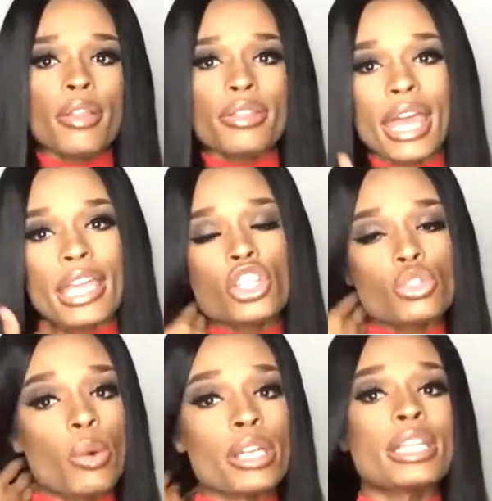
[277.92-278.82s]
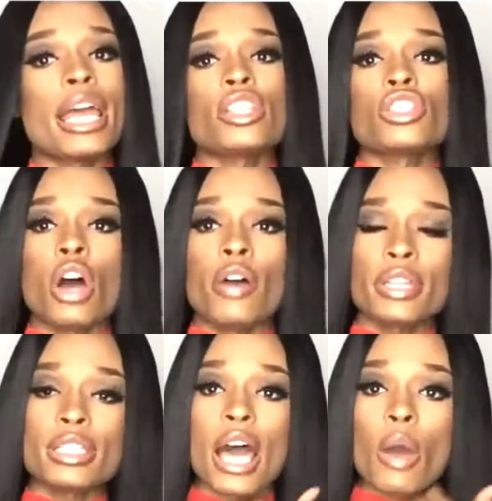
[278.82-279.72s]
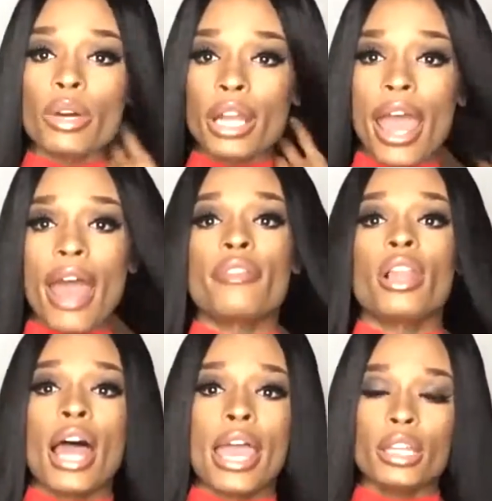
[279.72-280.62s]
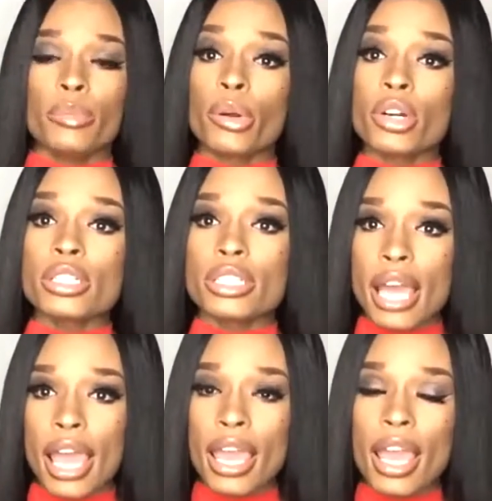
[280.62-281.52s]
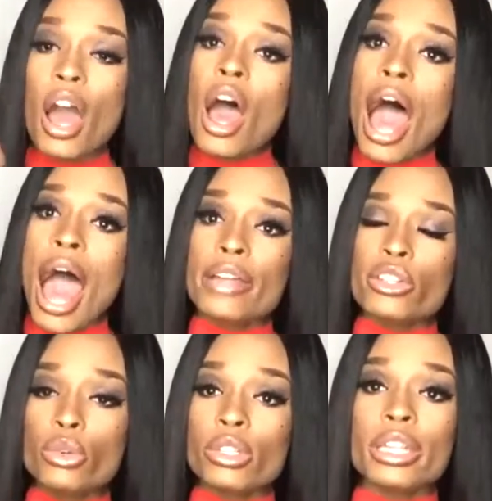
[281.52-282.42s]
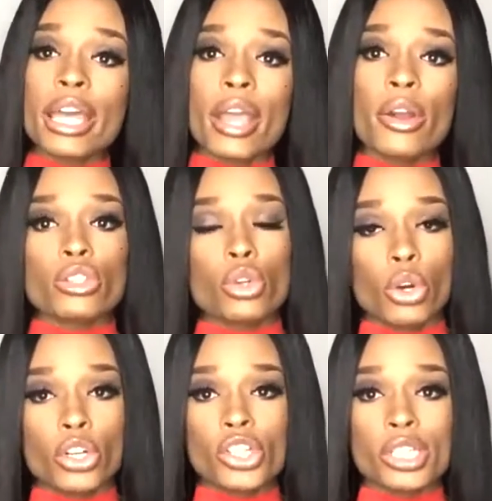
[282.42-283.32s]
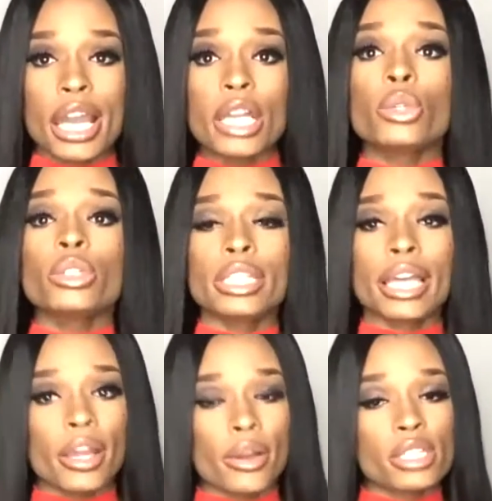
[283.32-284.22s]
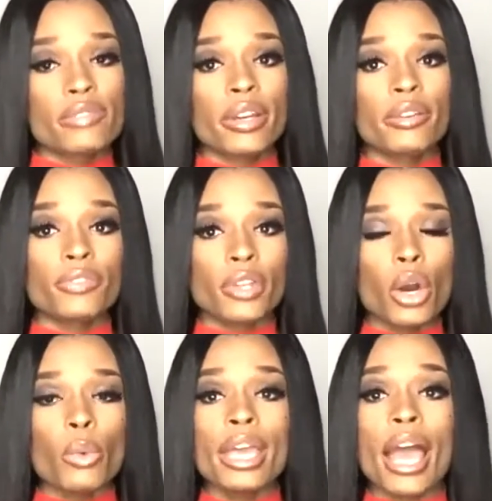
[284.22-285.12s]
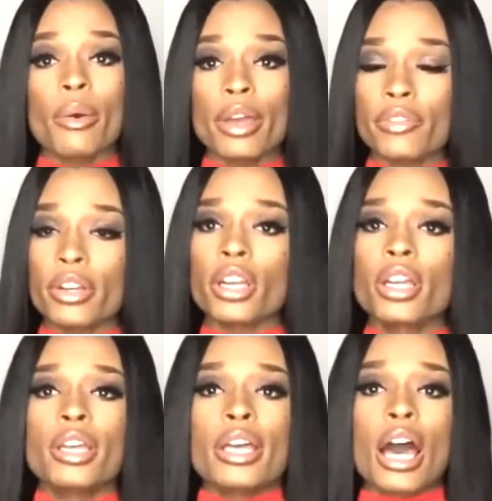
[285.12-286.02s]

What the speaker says: They just wasn't as soft as I would have liked per se. I do think the hair is gorgeous, and I do think the hair is very flowy. However,